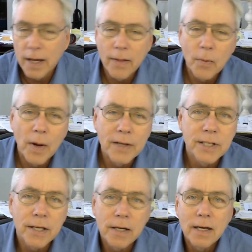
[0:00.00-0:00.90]
Otherwise,
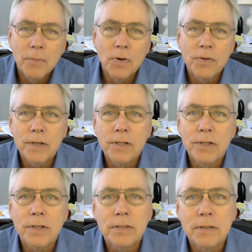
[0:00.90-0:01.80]
he could come over here and do
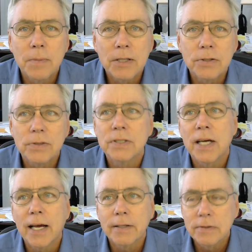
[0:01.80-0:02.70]
this in about 2
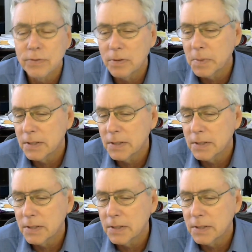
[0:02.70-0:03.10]
seconds for me.